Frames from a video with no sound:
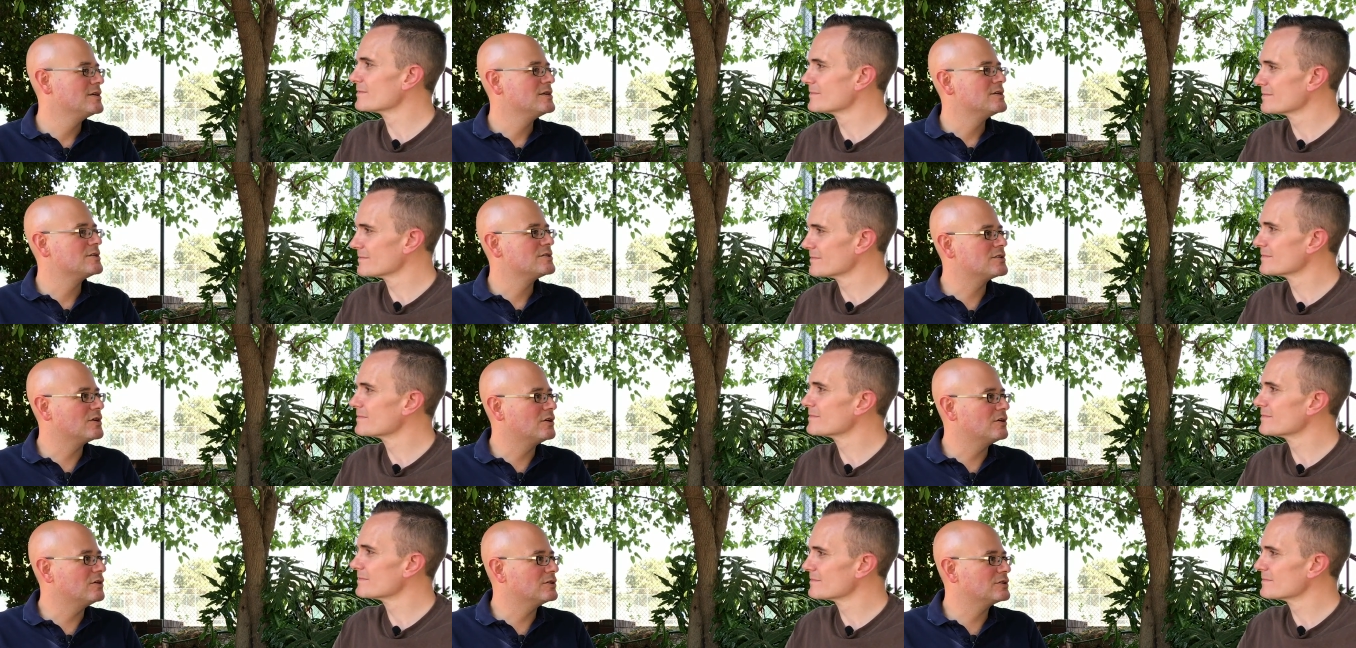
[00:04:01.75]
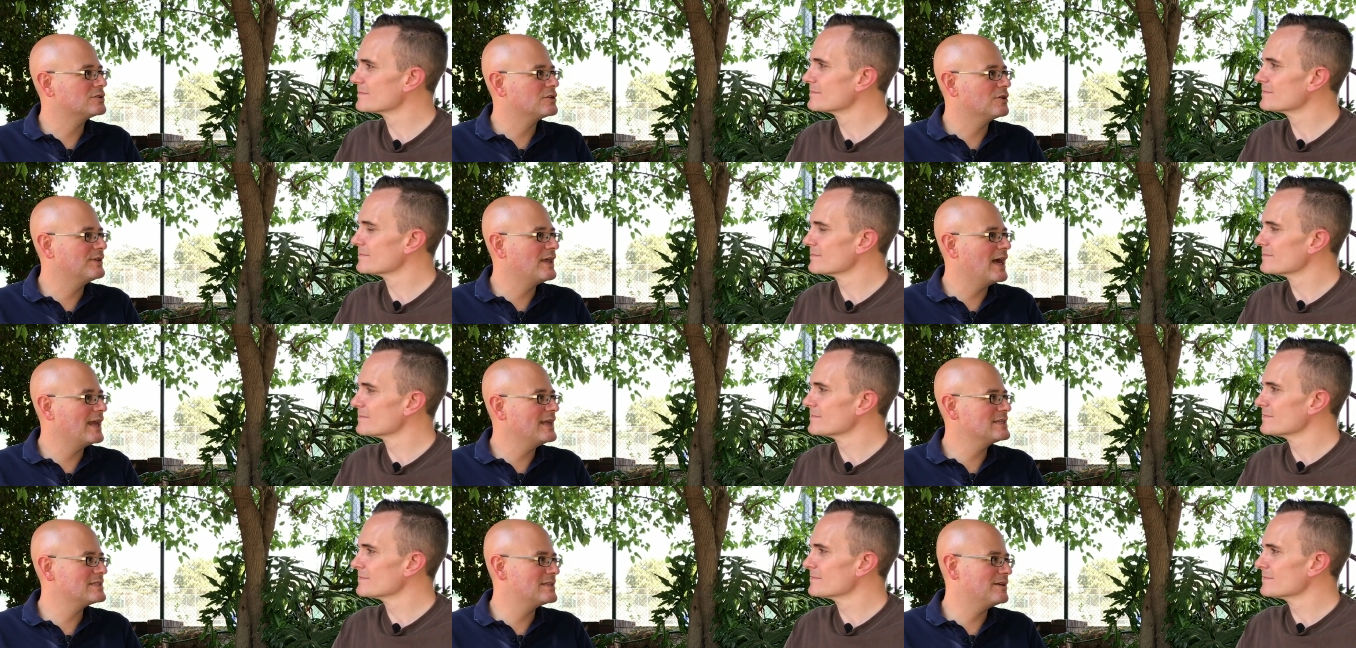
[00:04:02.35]
Speaker 1: so
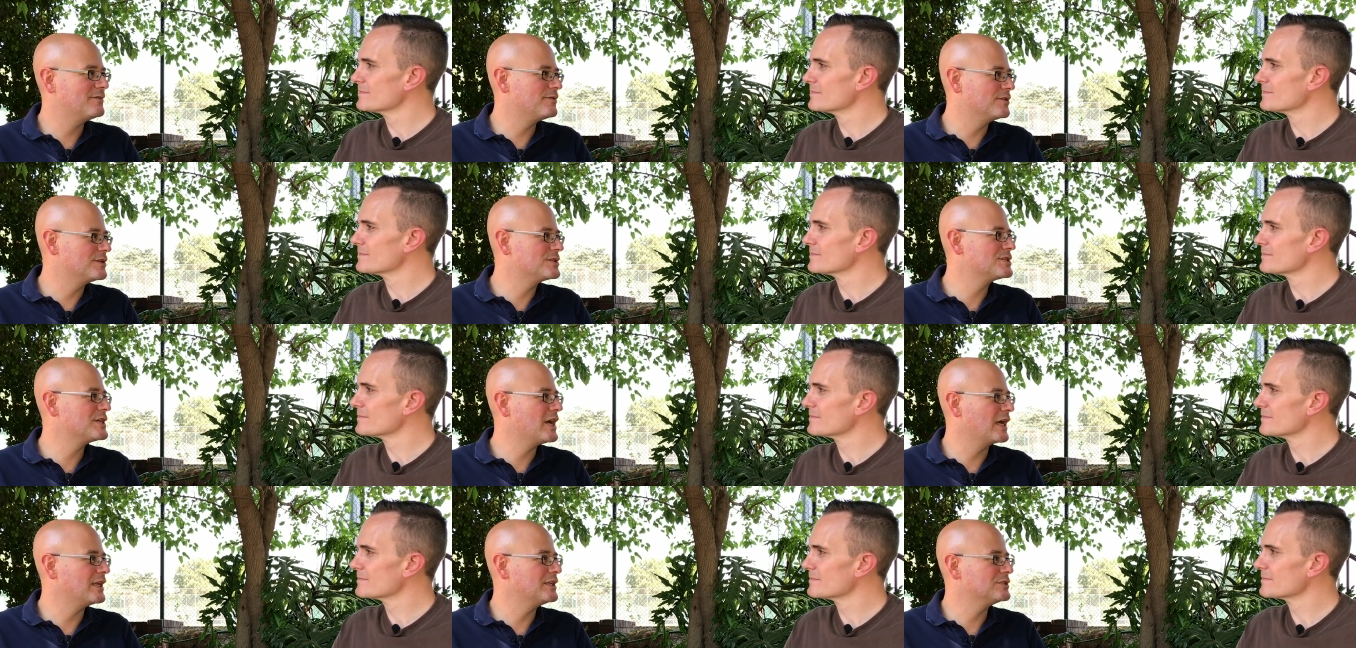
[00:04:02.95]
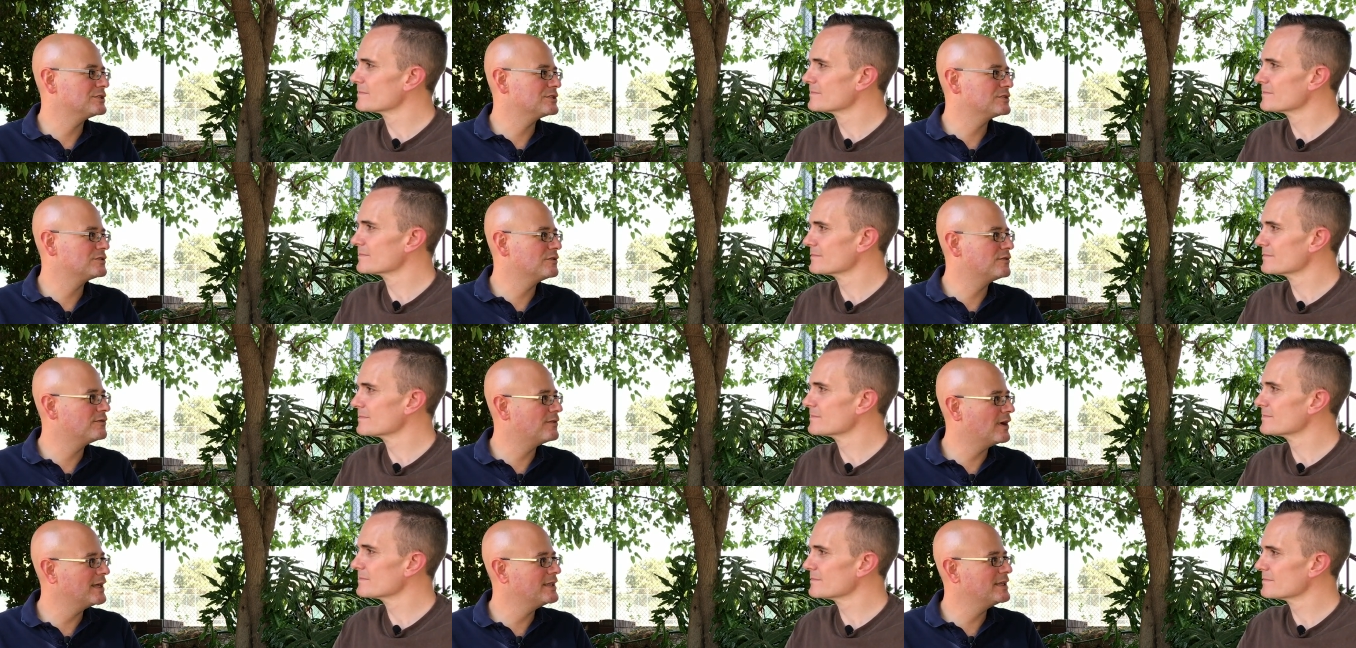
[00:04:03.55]
that is the first challenge, to
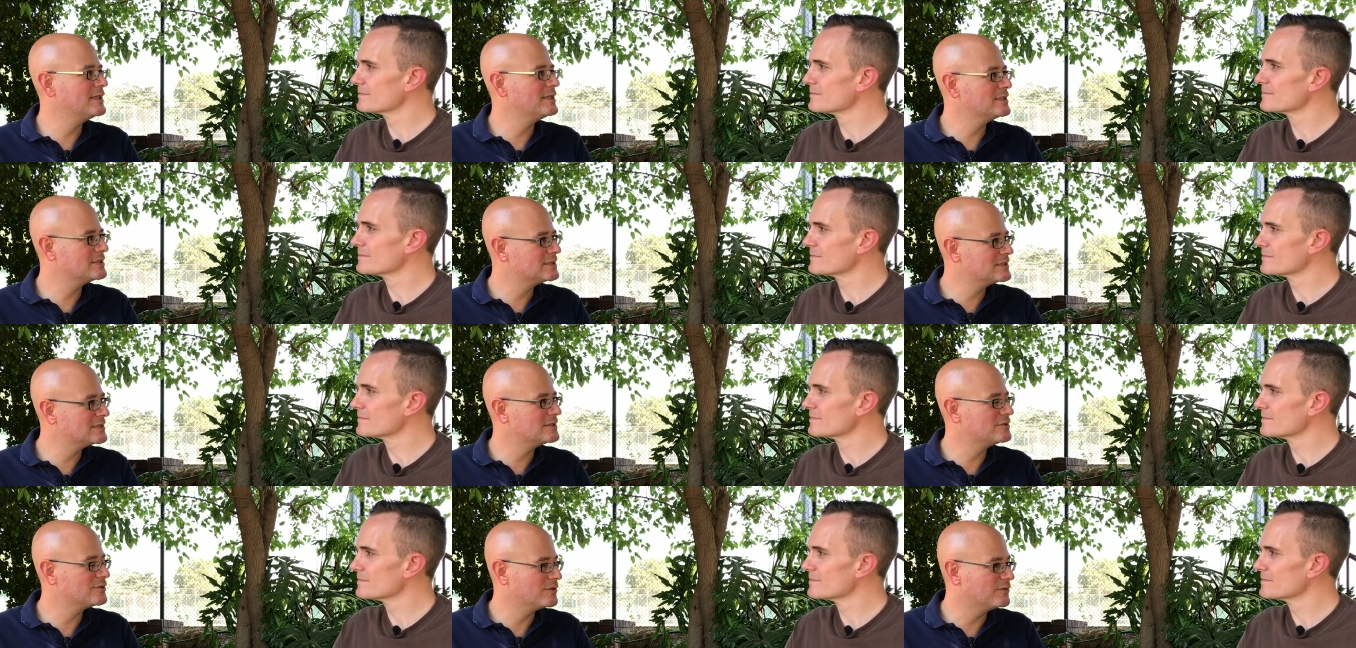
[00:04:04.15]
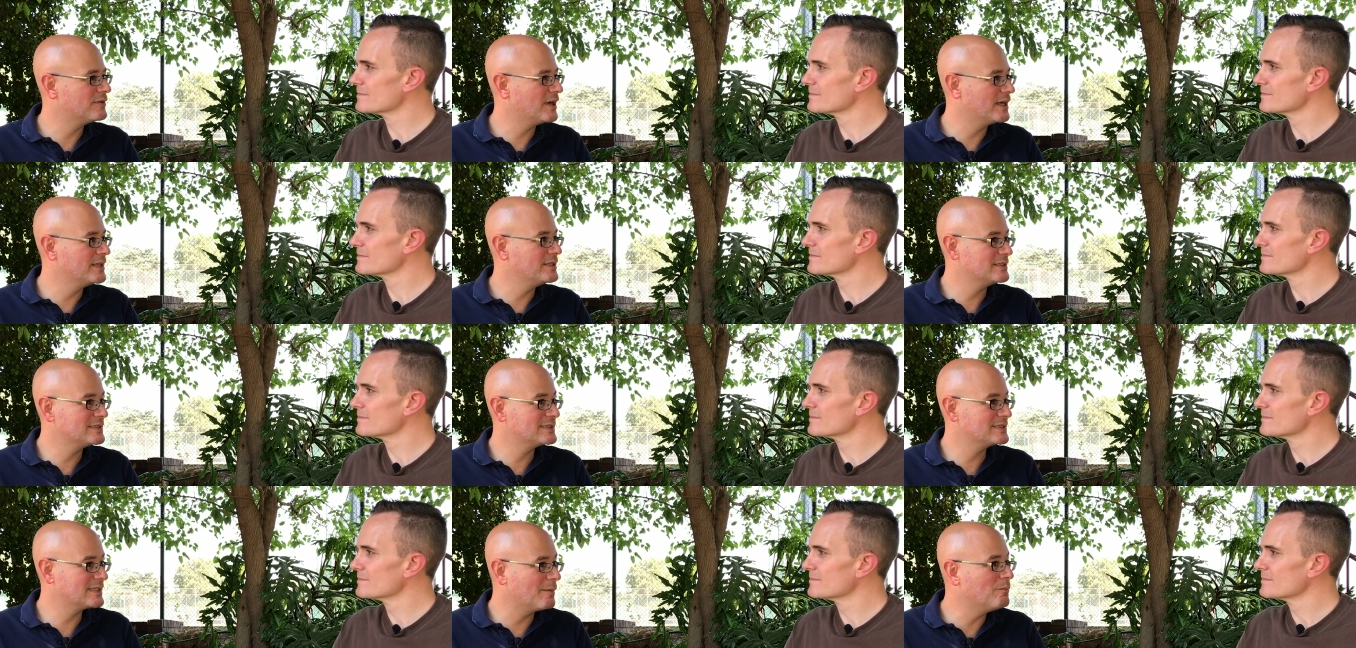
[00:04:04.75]
find
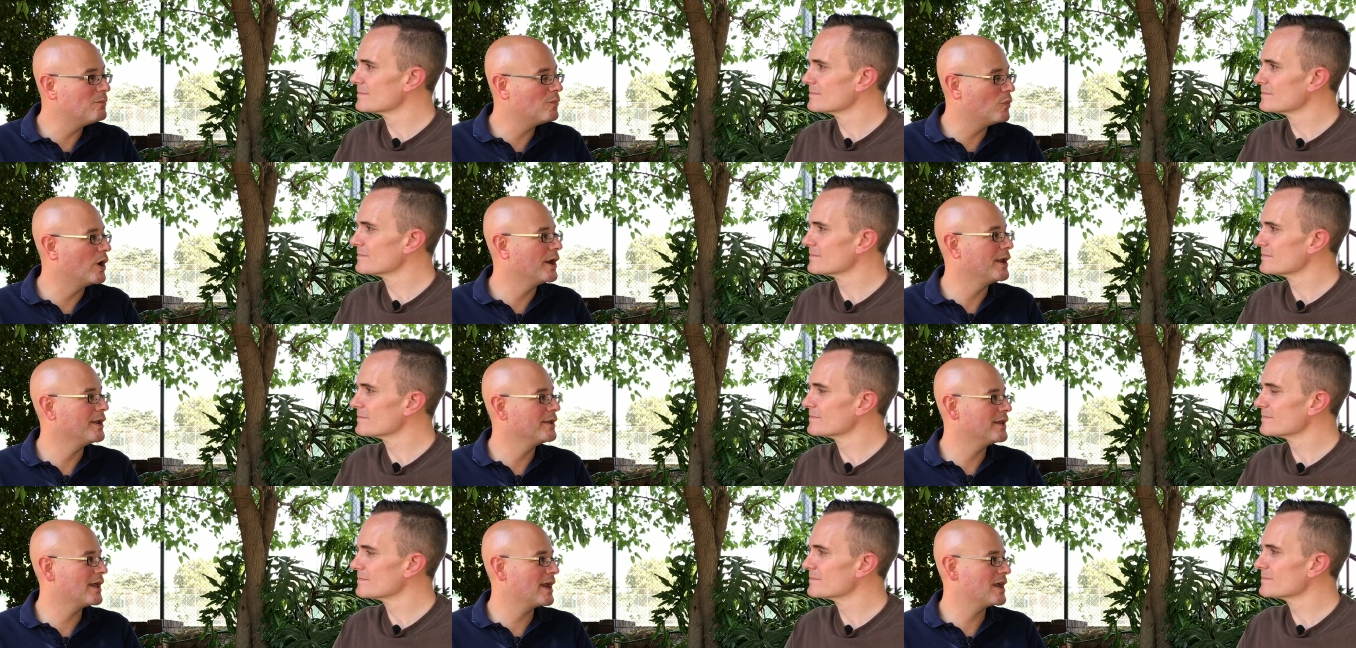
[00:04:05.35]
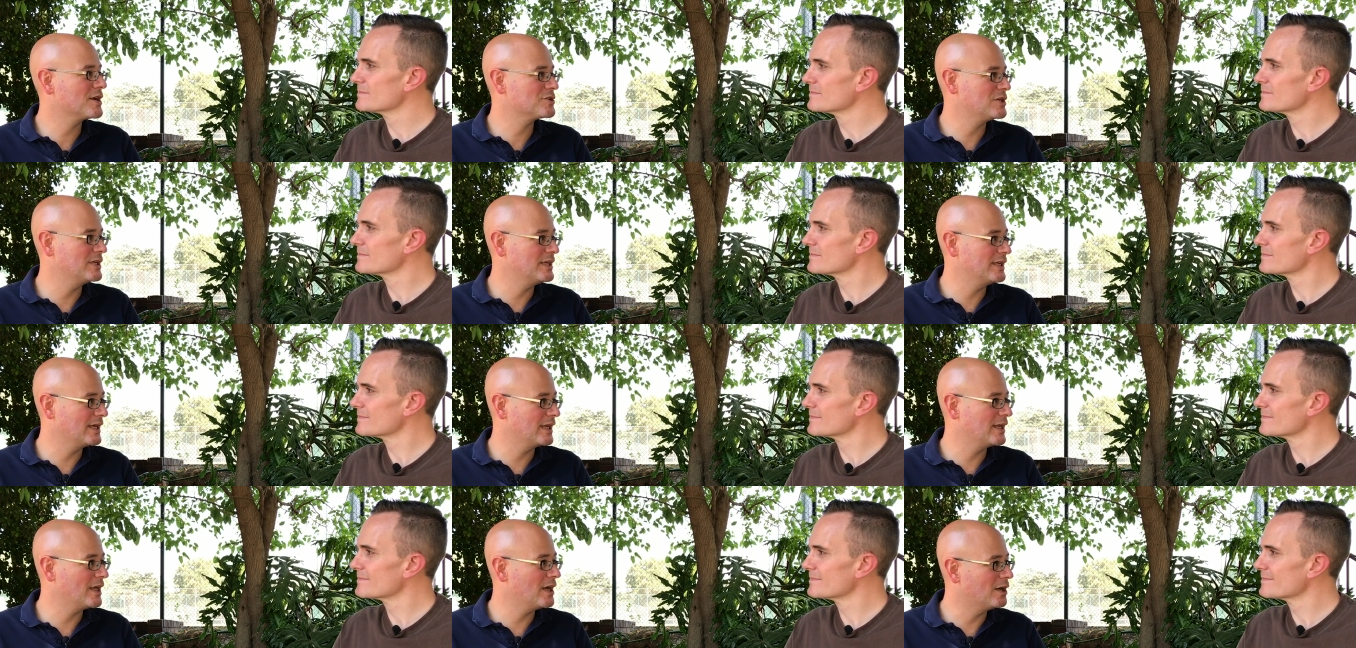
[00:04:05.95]
someone that actually
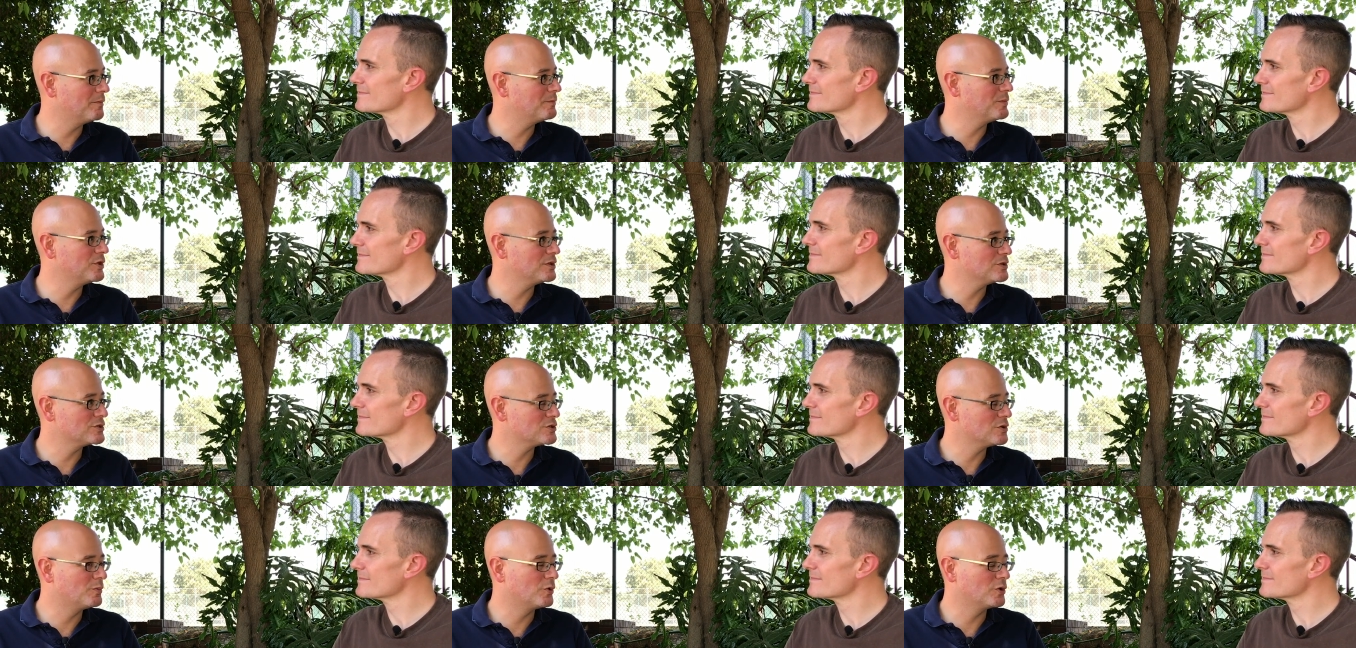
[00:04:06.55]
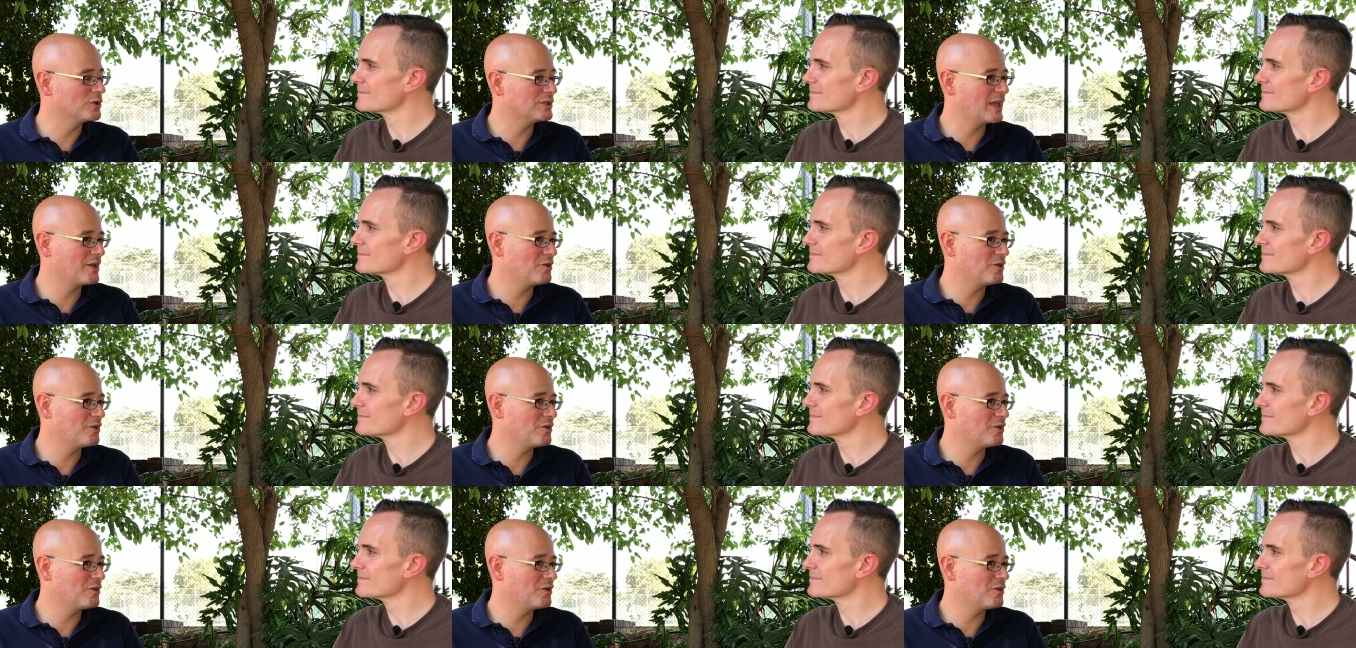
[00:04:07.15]
can help you and support.